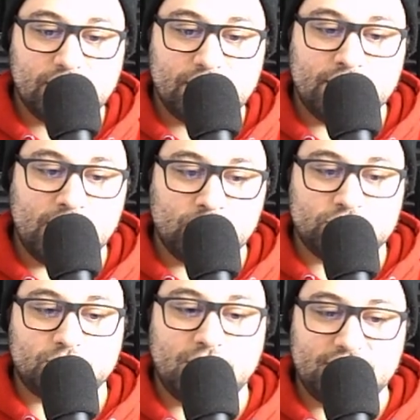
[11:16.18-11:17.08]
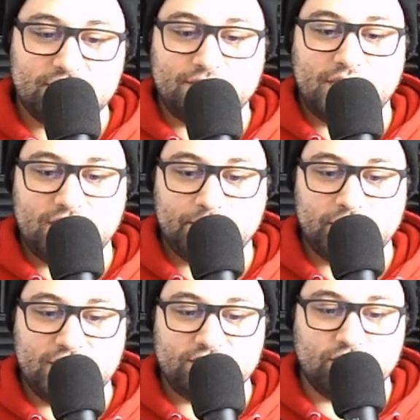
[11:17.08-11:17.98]
they were trying to find a
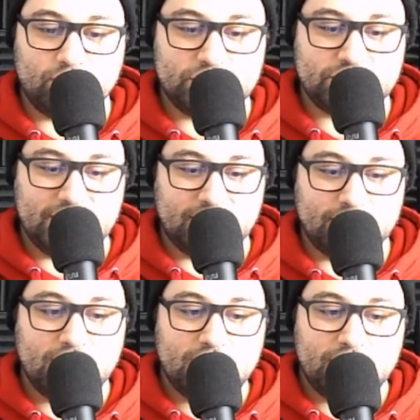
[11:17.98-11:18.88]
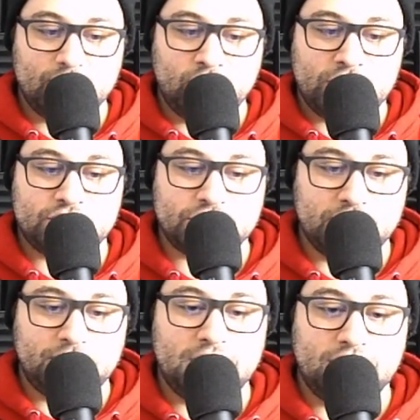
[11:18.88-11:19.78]
place in which they could, which
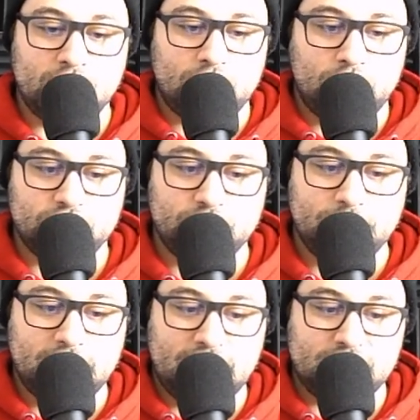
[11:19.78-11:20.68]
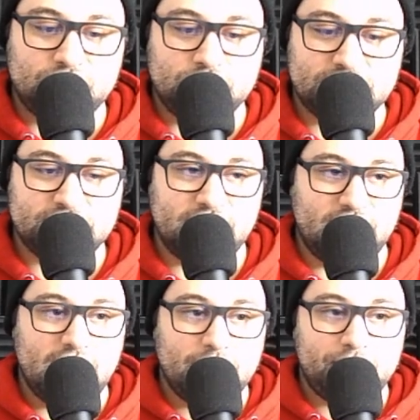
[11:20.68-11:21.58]
could be their ultimate, I guess you could
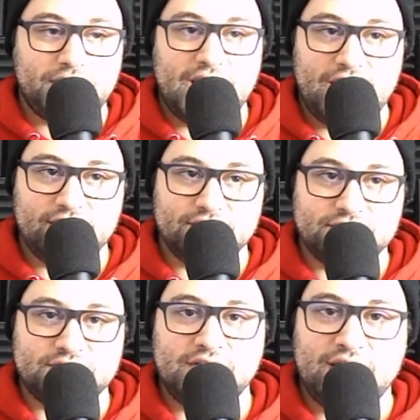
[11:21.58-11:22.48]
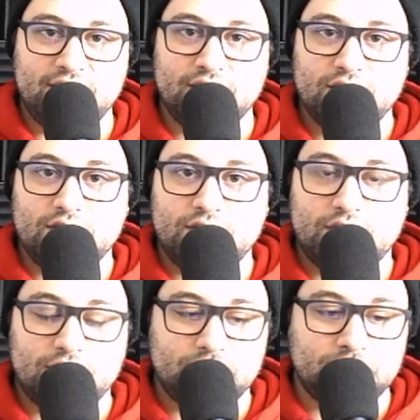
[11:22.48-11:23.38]
say, plan Z
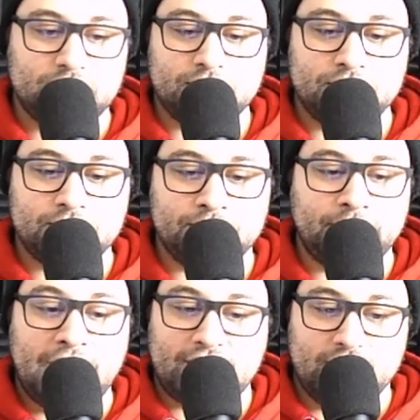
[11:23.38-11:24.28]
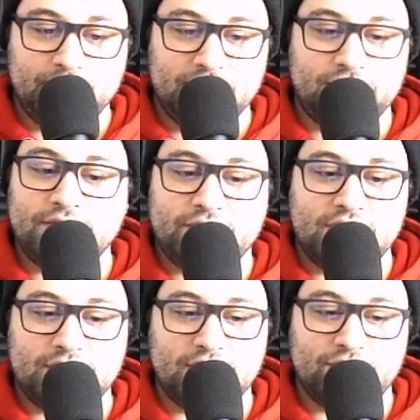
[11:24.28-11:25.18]
backup if if
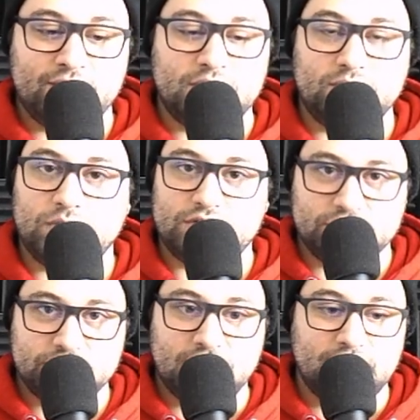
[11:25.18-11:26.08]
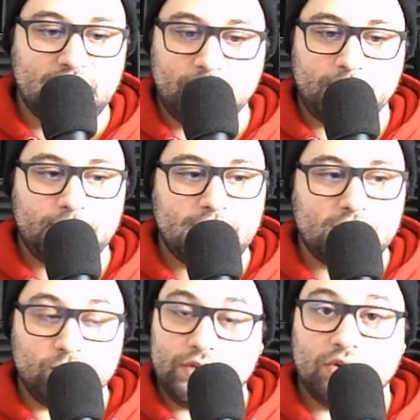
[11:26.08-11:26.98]
anything, if everything went to shit. Now,
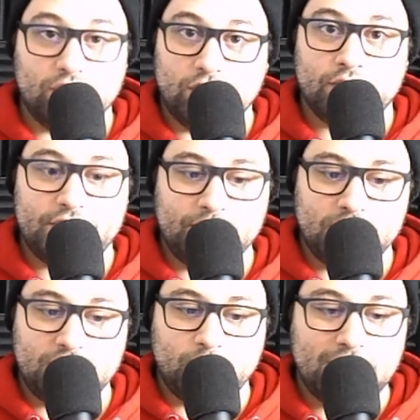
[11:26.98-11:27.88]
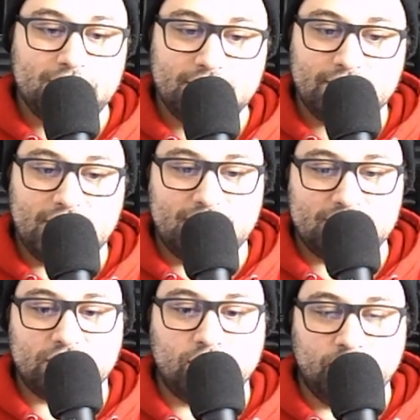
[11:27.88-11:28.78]
we don't know if they really went there, and
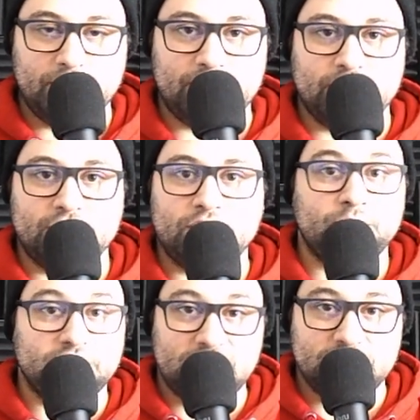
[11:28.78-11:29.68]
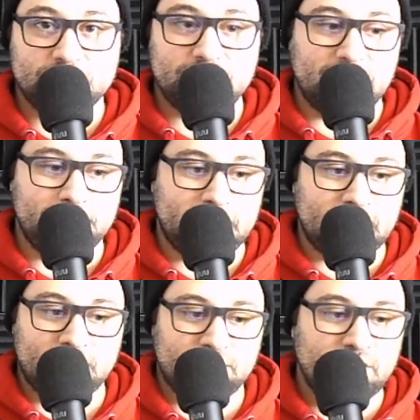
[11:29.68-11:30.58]
that's all open for interpretation, and
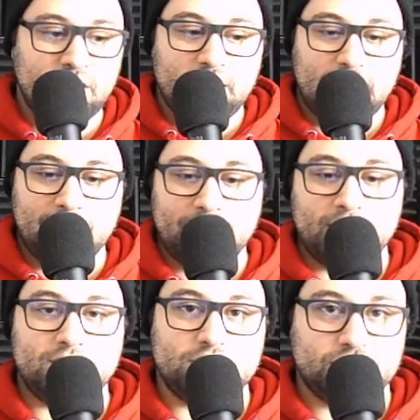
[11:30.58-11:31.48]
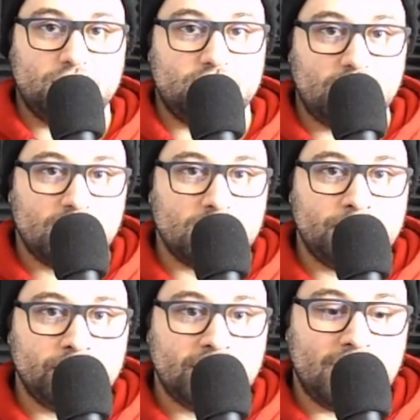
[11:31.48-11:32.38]
because I'm not really trying to talk
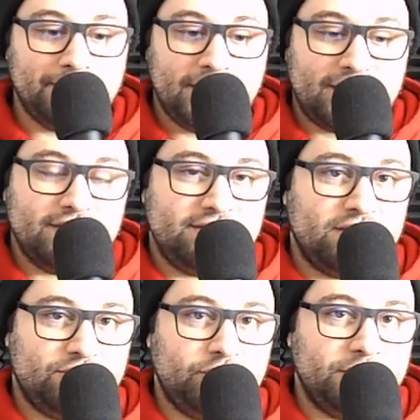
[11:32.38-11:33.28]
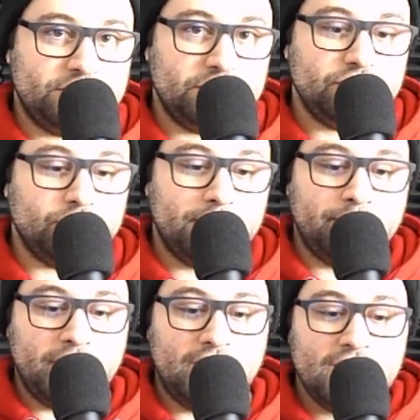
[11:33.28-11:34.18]
about that, I'm not going to delve too much into it.
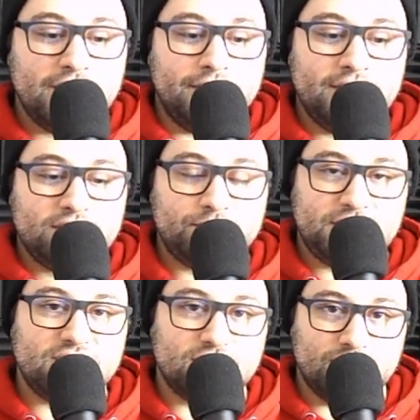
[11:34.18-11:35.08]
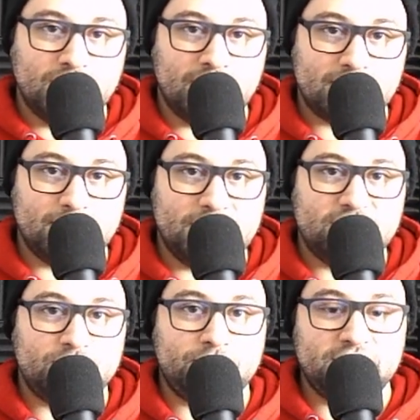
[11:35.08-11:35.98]
But this piece of document,
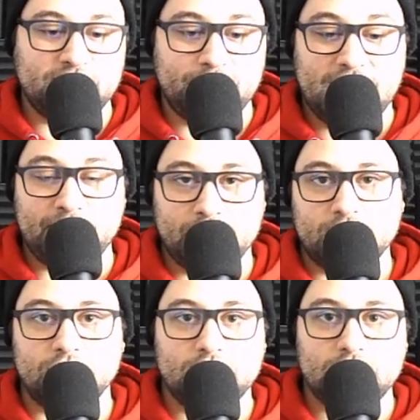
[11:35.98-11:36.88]
this piece of paper,